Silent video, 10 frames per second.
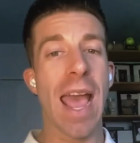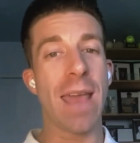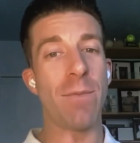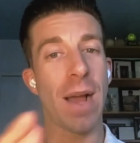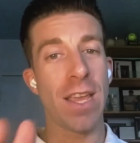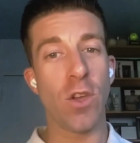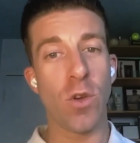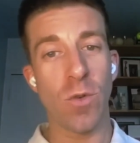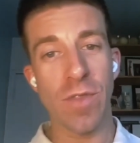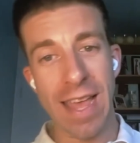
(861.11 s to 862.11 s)
And by
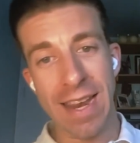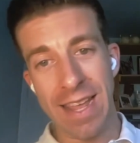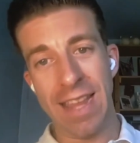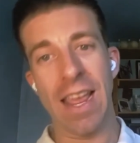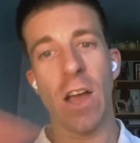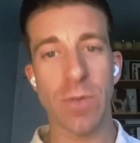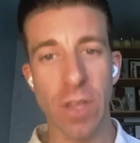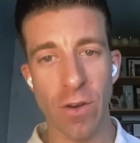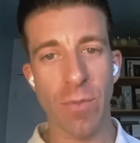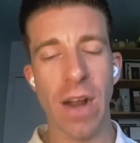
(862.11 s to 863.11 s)
you, then it helps
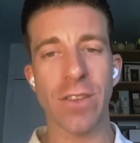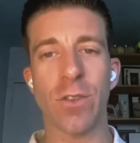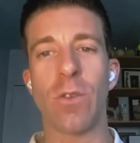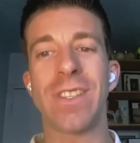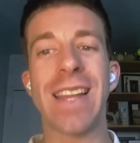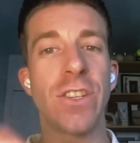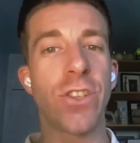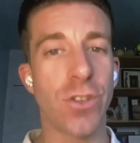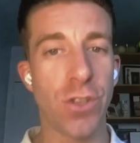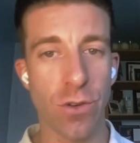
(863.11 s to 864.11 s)
other practice owners, not
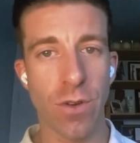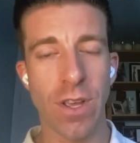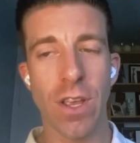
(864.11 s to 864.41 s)
just you.